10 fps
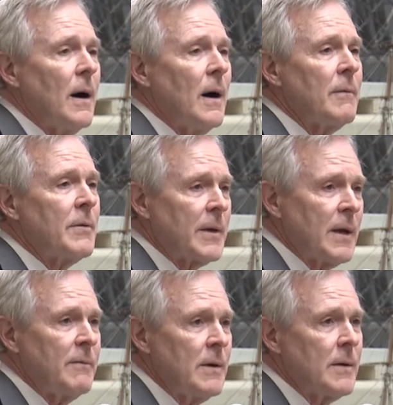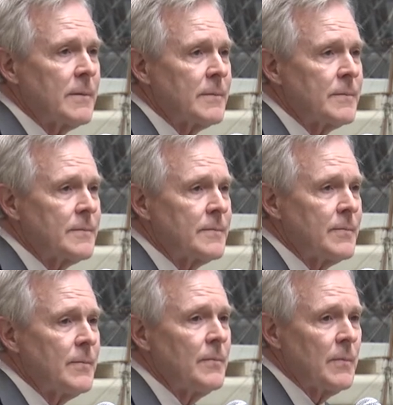of the Navy
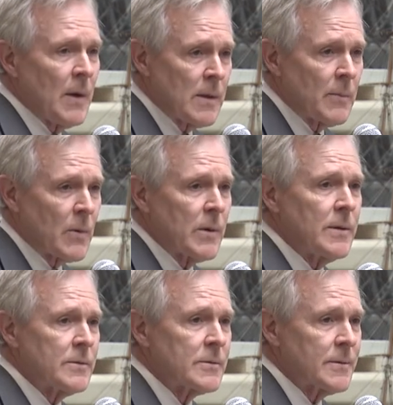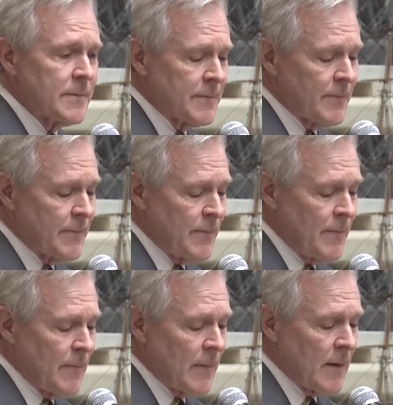and the Marines
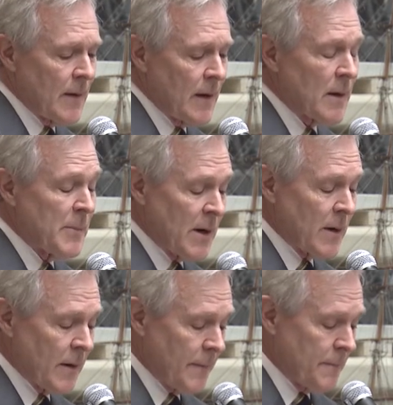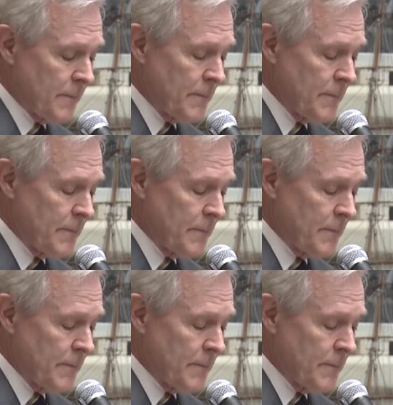and America.